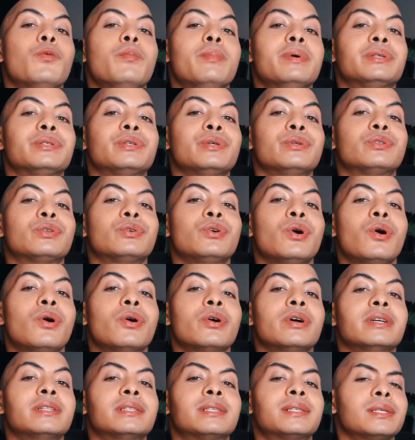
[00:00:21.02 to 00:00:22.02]
Mr.
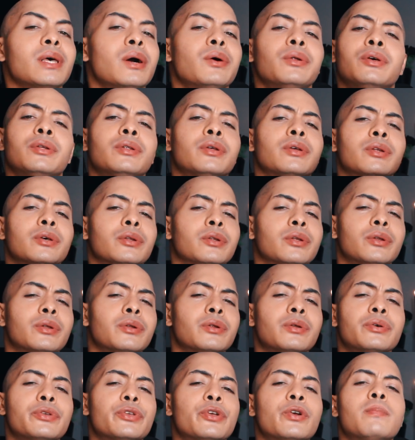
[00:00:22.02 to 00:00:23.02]
Torrance. Oh, no, no, no, no,
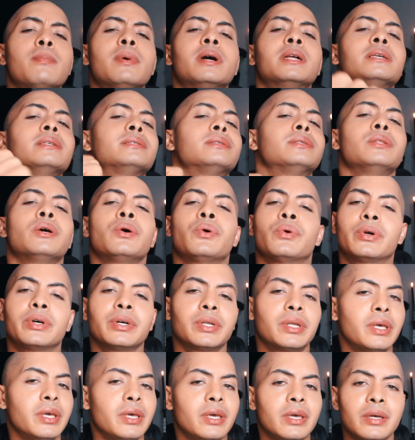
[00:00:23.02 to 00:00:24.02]
no, no. Your money's no
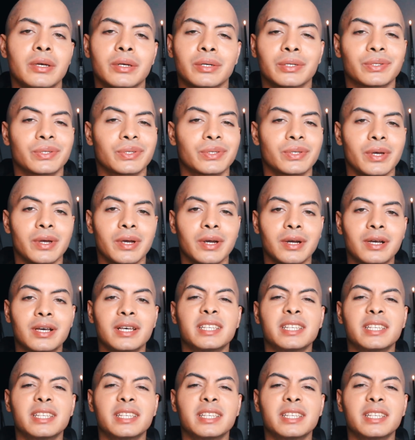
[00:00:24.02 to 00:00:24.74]
good here, sir.